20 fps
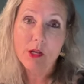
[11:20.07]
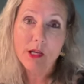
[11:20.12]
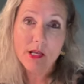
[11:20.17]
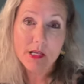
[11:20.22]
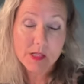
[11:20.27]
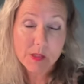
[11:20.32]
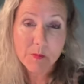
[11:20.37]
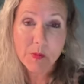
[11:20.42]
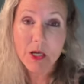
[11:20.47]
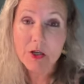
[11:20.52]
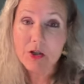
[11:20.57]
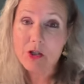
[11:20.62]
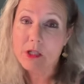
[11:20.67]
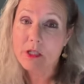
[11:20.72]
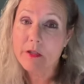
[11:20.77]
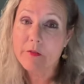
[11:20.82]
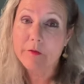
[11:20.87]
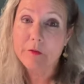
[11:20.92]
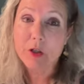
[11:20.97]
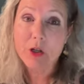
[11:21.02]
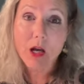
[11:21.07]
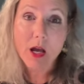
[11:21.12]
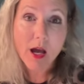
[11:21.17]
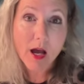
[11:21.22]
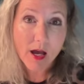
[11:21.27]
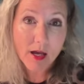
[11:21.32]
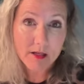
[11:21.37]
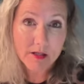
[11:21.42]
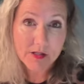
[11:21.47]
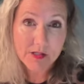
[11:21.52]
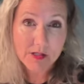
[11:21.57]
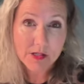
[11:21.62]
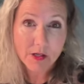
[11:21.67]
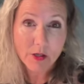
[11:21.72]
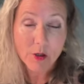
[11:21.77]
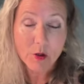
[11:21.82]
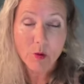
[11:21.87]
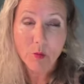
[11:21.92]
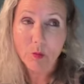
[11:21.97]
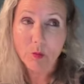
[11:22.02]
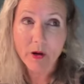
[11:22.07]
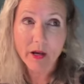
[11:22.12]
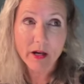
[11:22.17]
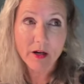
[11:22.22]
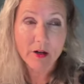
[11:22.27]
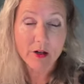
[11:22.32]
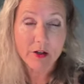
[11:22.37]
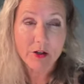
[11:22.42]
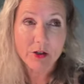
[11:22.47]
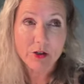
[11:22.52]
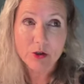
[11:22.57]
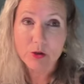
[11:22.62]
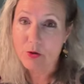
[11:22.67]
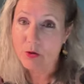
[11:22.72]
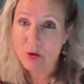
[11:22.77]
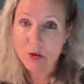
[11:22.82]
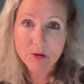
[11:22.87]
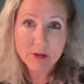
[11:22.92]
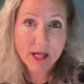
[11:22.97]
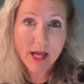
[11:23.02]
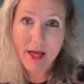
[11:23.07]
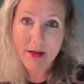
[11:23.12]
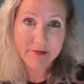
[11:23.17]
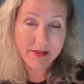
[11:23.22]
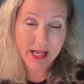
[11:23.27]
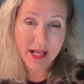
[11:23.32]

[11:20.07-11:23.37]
especially for us, where you don't have